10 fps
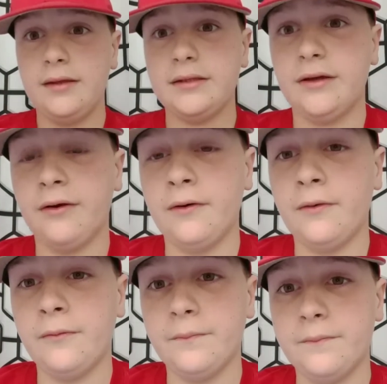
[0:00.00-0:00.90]

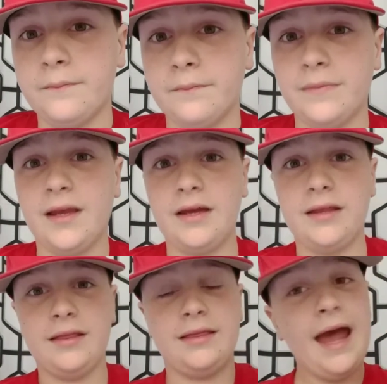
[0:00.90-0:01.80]
So
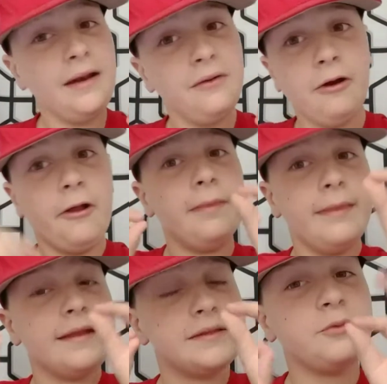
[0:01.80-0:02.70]
that
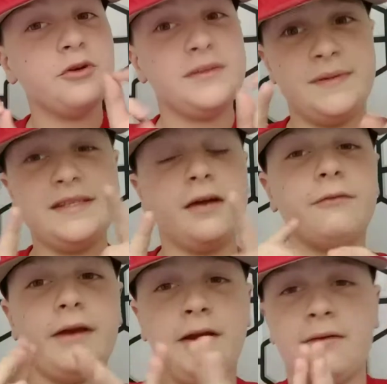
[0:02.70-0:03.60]
that's some crispy
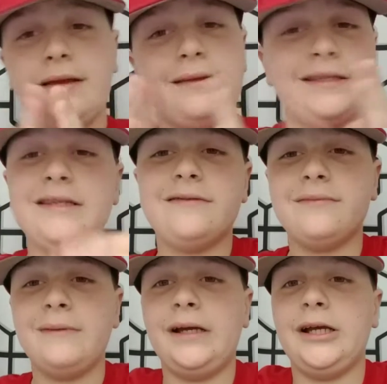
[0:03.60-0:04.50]
stuff right here. Now this
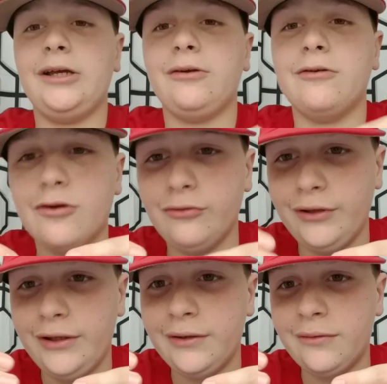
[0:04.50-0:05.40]
is
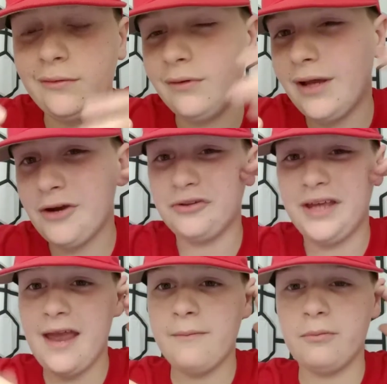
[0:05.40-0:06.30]
early
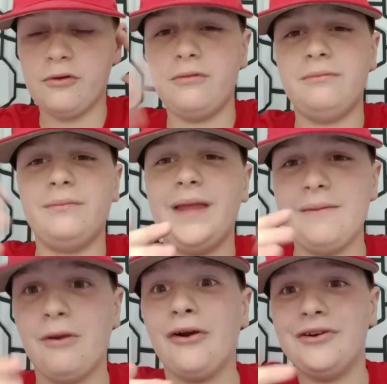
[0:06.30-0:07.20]
early April,
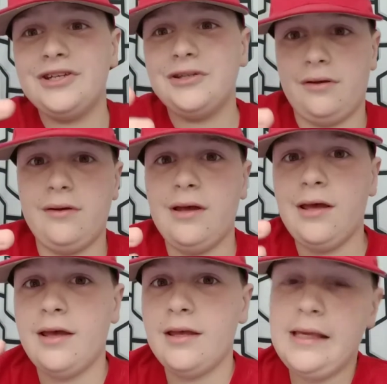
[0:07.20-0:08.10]
late March.
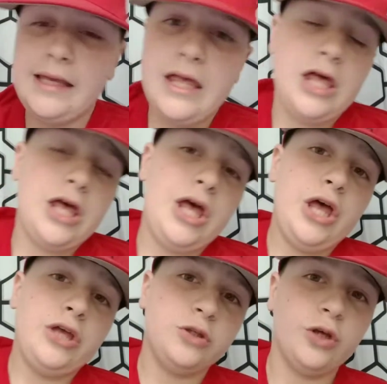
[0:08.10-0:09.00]

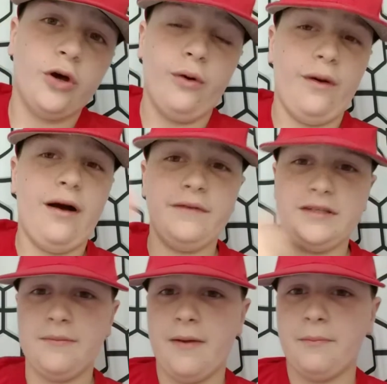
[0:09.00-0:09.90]
So
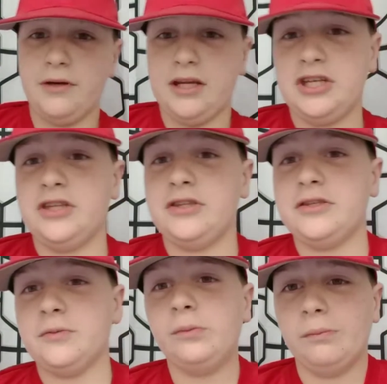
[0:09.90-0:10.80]
obviously my
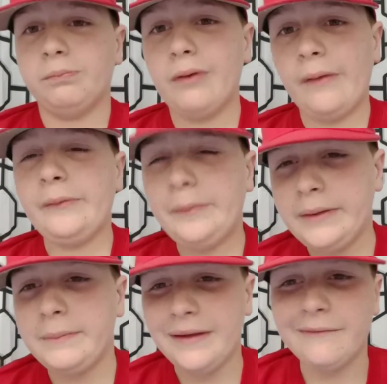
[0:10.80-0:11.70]
predictions will
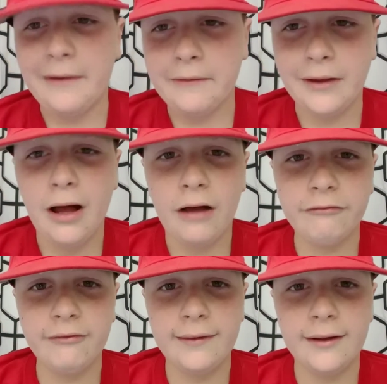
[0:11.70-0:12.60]
probably be very
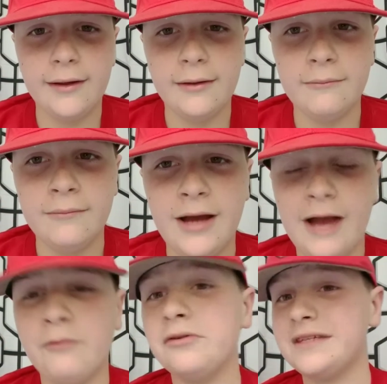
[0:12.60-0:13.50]
off. Um,
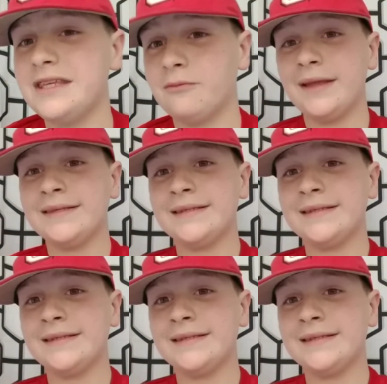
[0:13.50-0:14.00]
I won't say the Red